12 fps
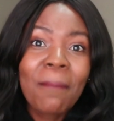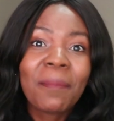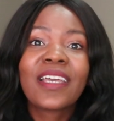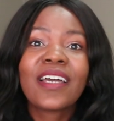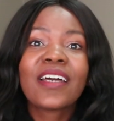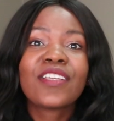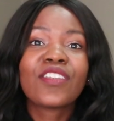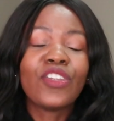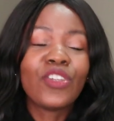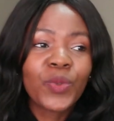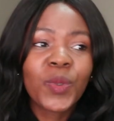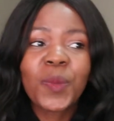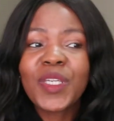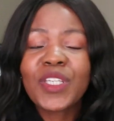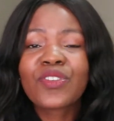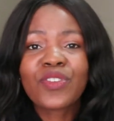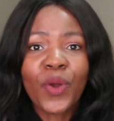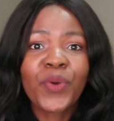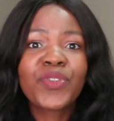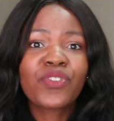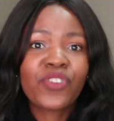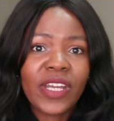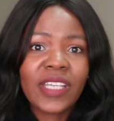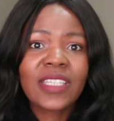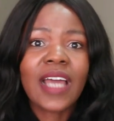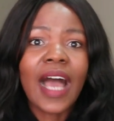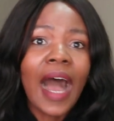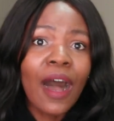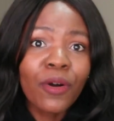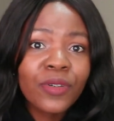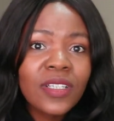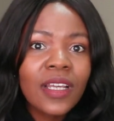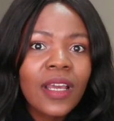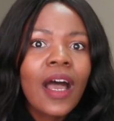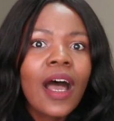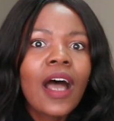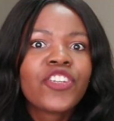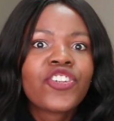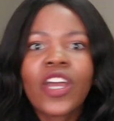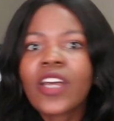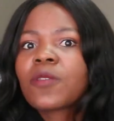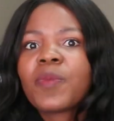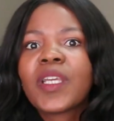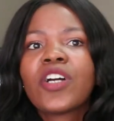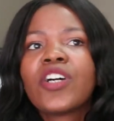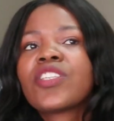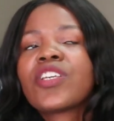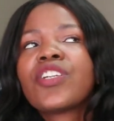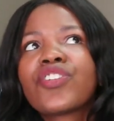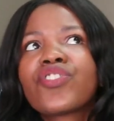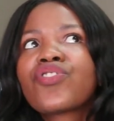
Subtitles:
because you will be so stressed out just because it is